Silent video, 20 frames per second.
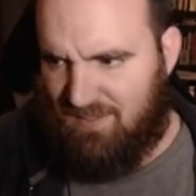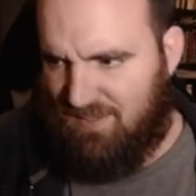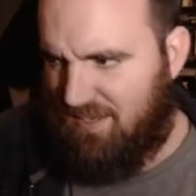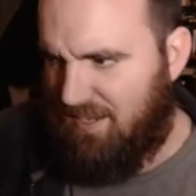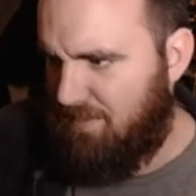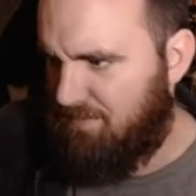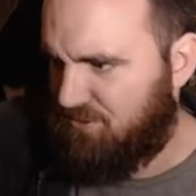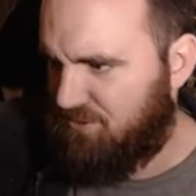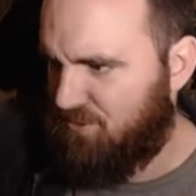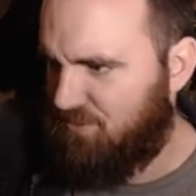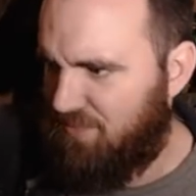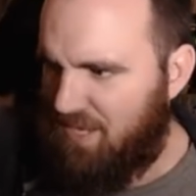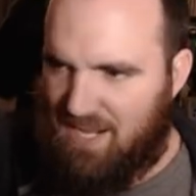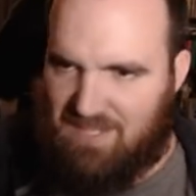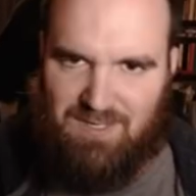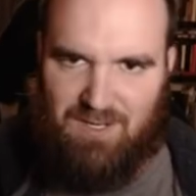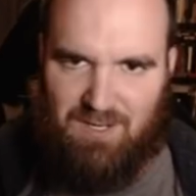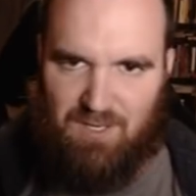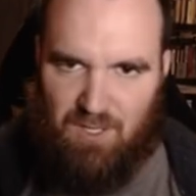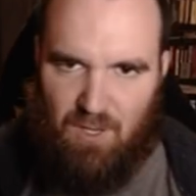and episode 9
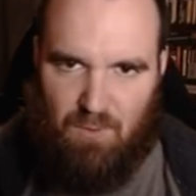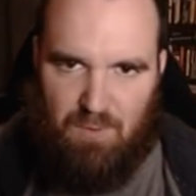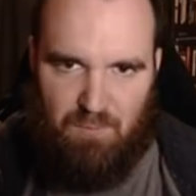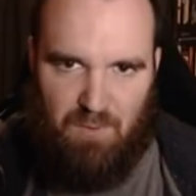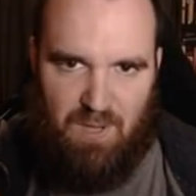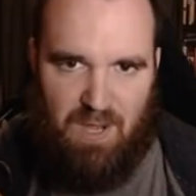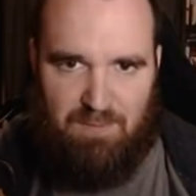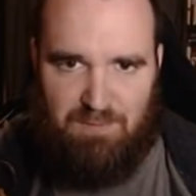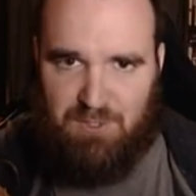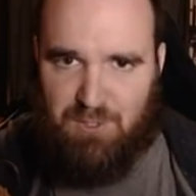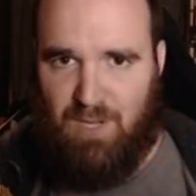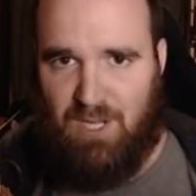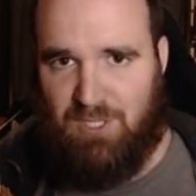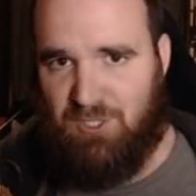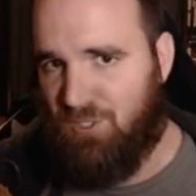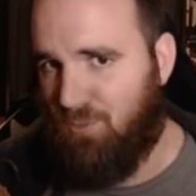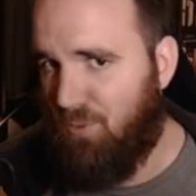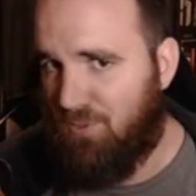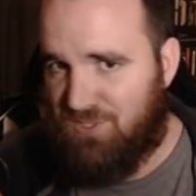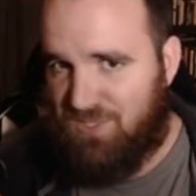is going to go in whatever
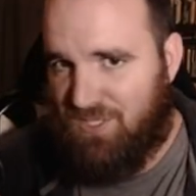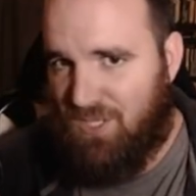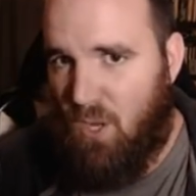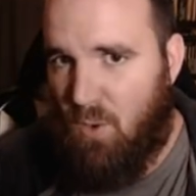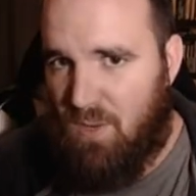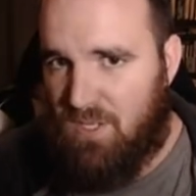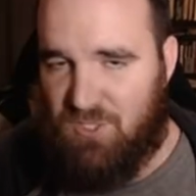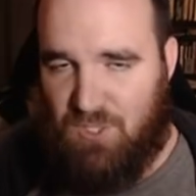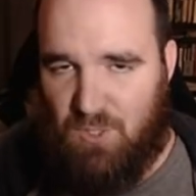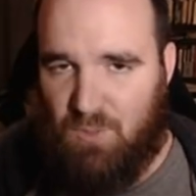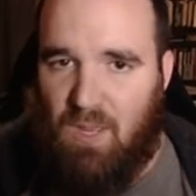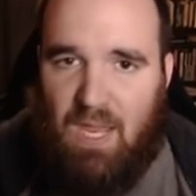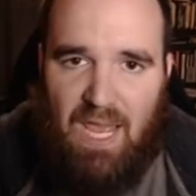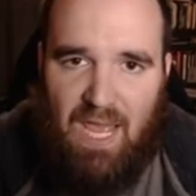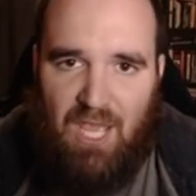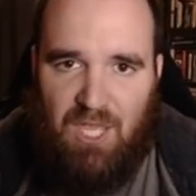direction it wants to go into,